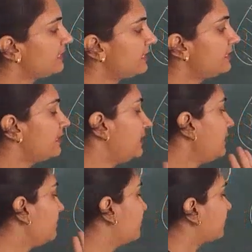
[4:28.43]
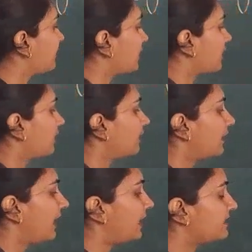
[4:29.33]
C, D,
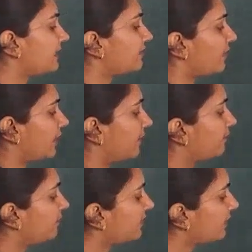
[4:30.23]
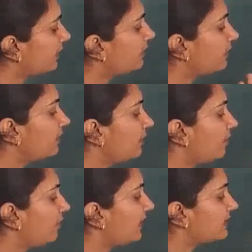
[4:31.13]
etc.,
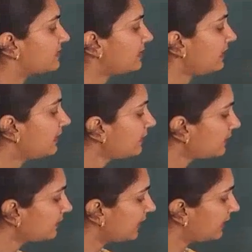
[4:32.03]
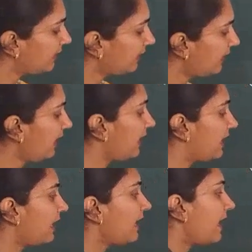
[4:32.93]
we can see that
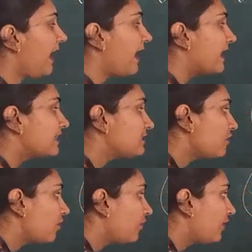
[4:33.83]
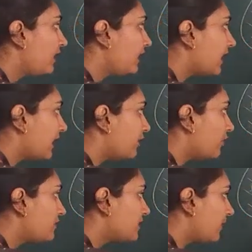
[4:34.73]
A has one line
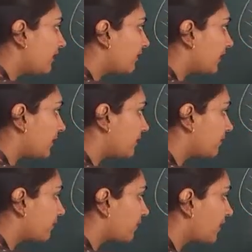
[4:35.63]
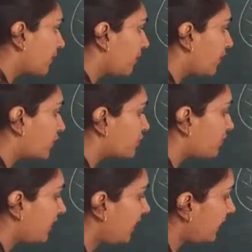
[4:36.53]
of symmetry because
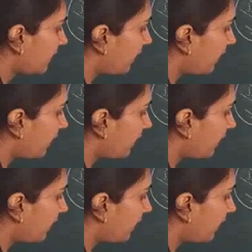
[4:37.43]
we can